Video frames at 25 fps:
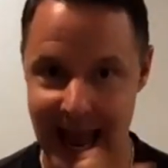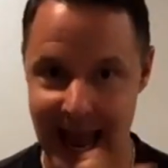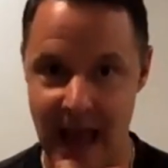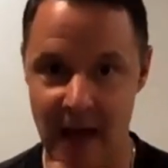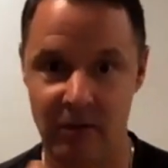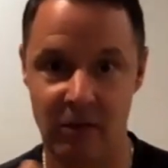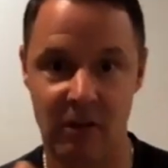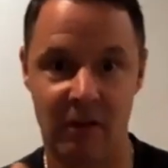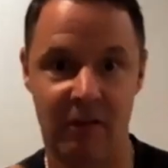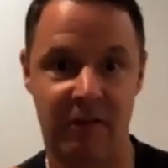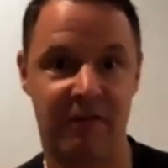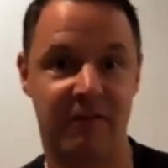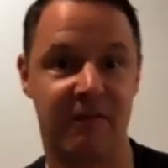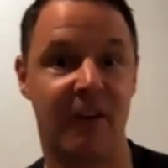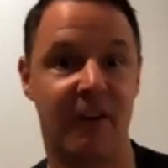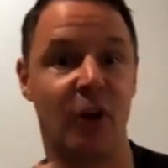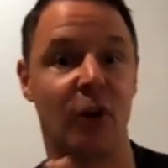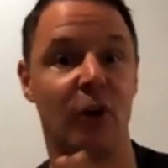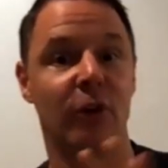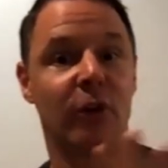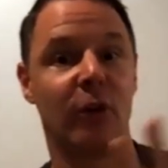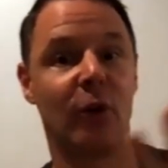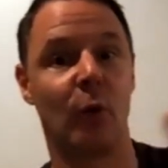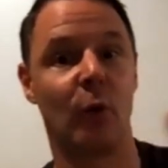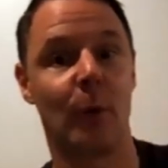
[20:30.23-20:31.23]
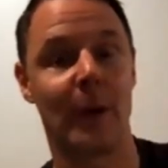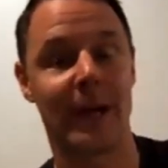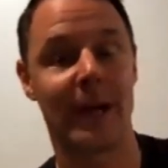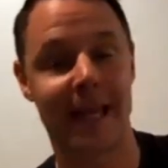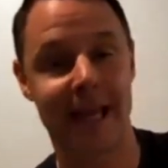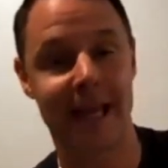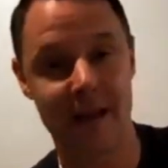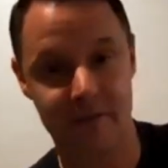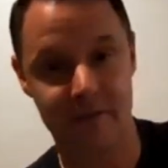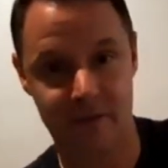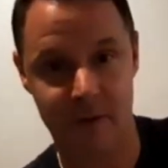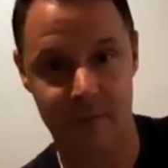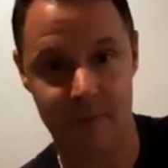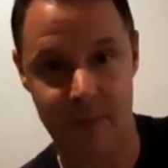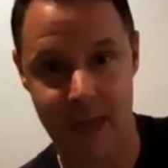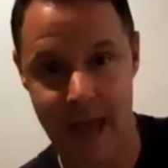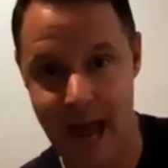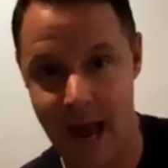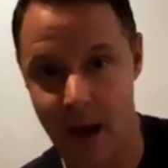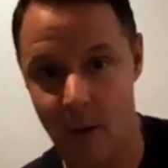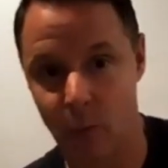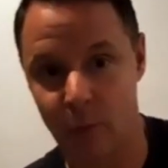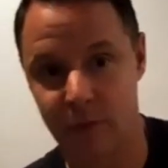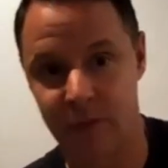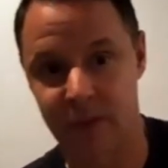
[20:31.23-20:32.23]
And the further we get from
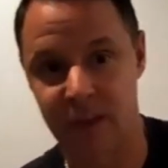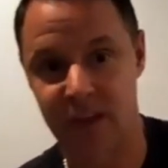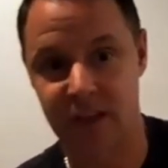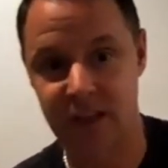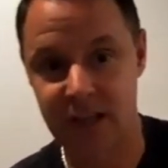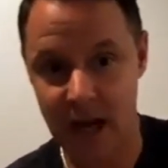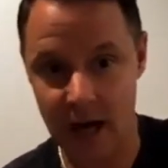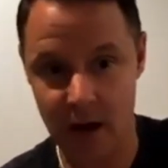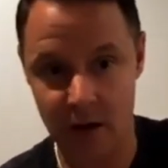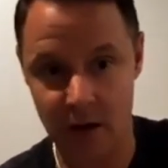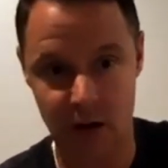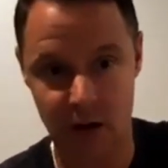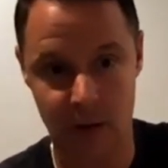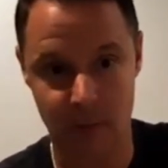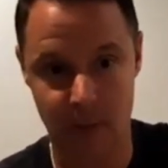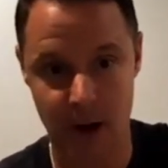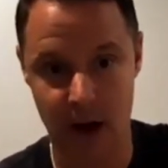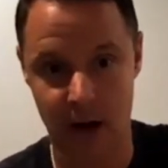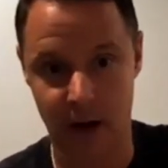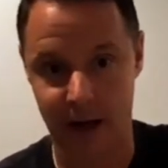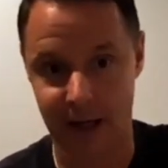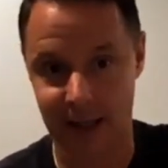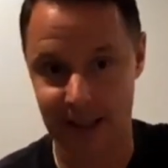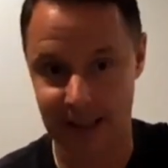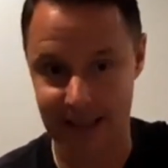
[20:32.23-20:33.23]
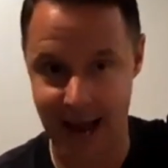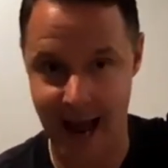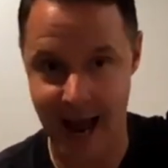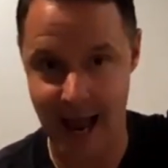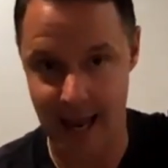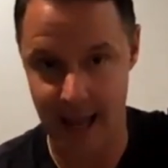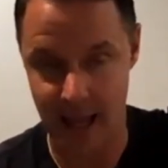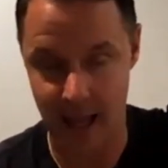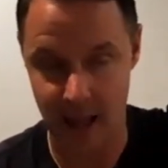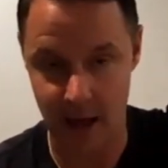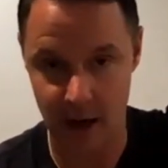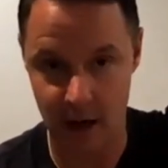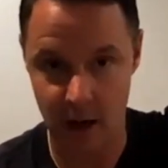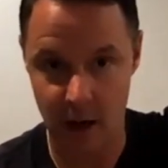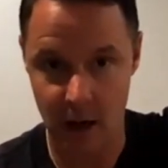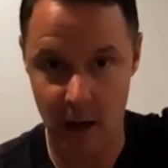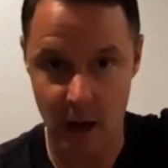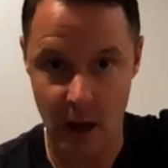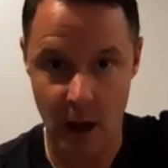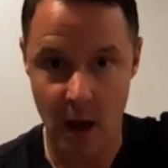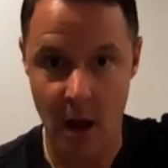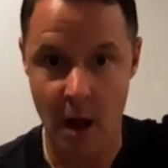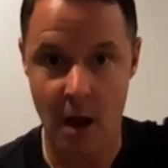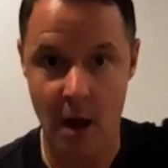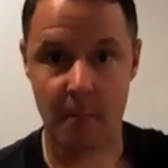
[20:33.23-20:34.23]
that with the standard American diet,
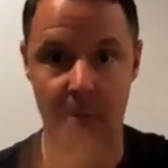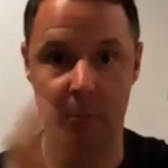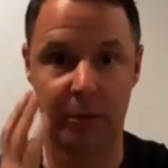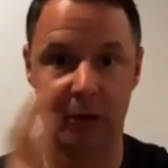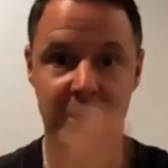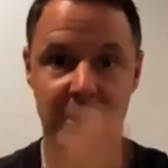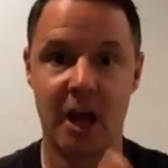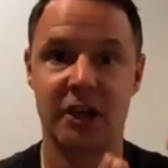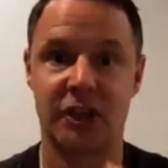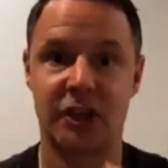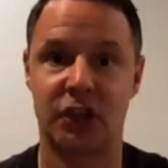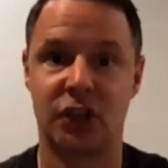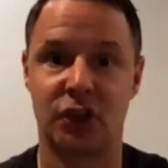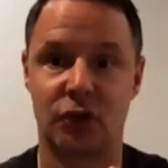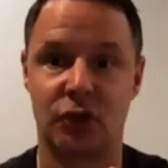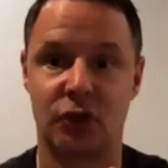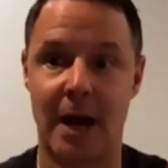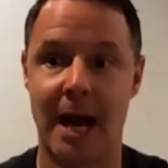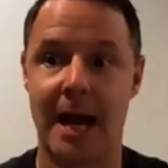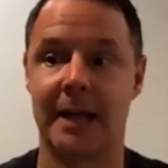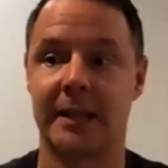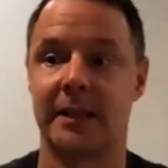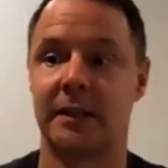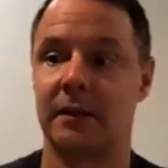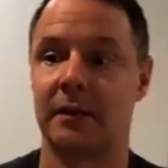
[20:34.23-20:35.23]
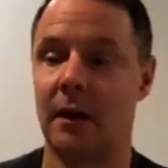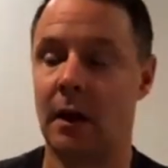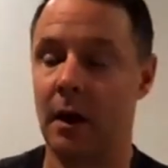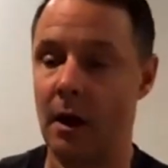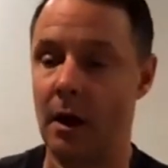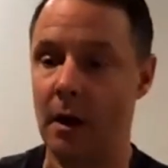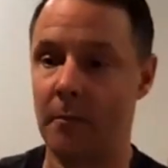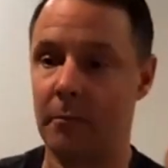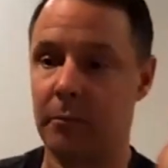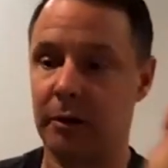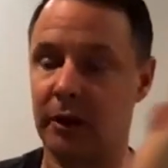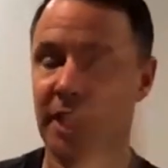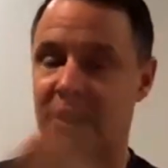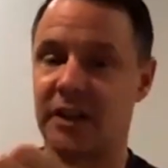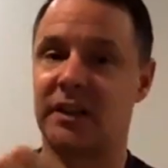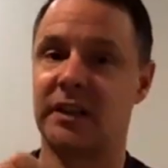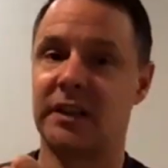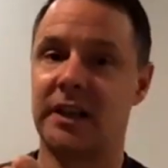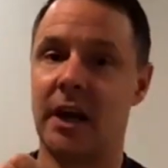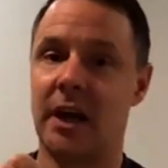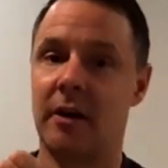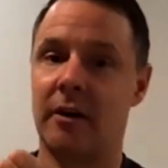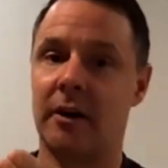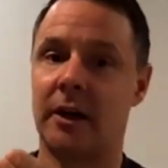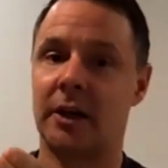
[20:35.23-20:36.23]
plus stress, plus
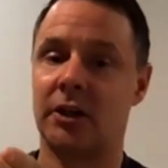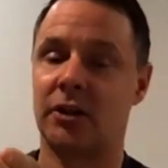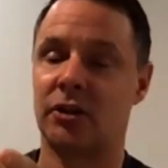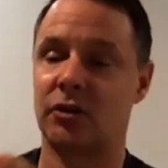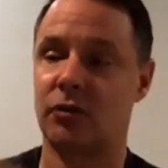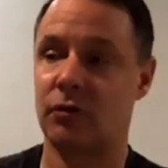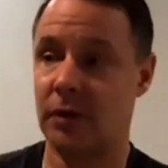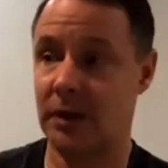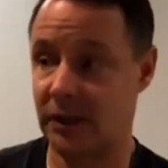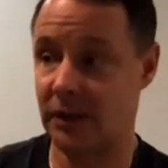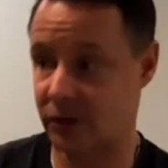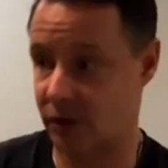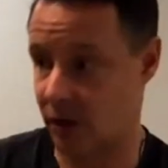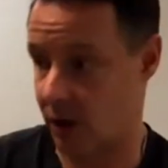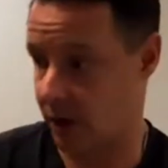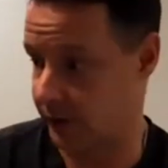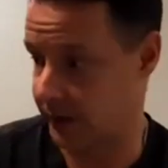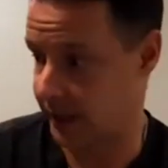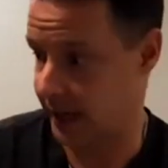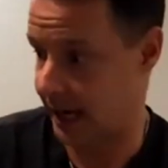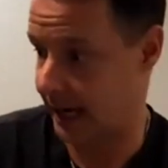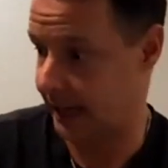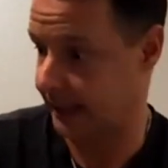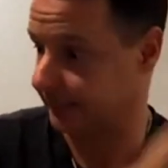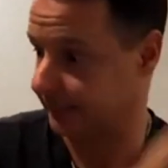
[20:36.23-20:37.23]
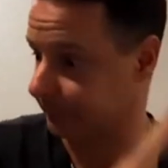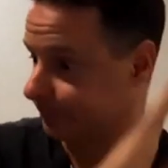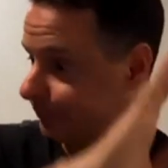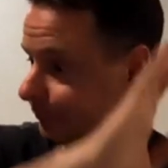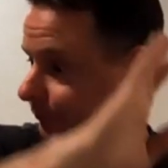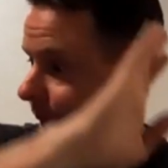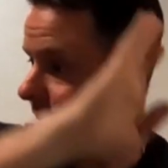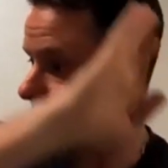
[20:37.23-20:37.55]
staring at screens all day,